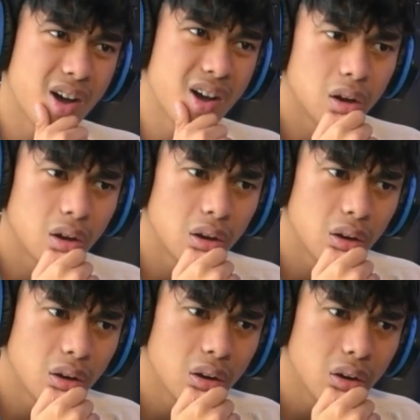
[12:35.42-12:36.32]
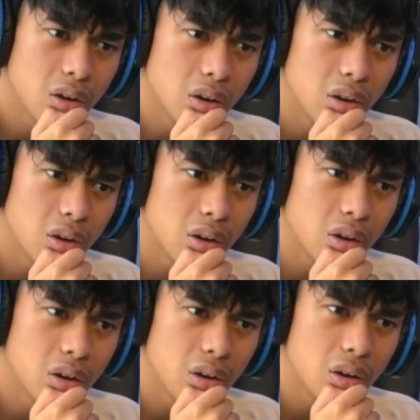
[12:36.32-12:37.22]

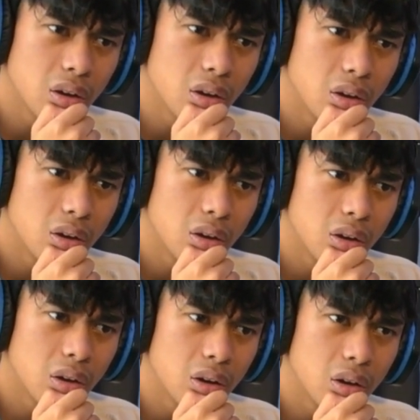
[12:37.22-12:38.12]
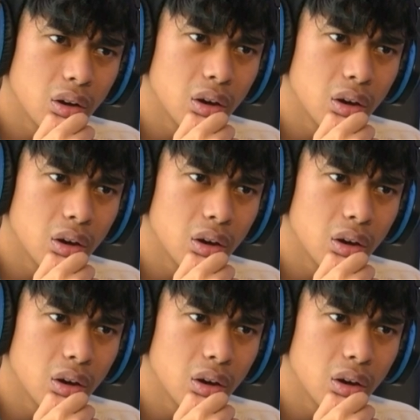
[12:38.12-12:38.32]
(no one is talking)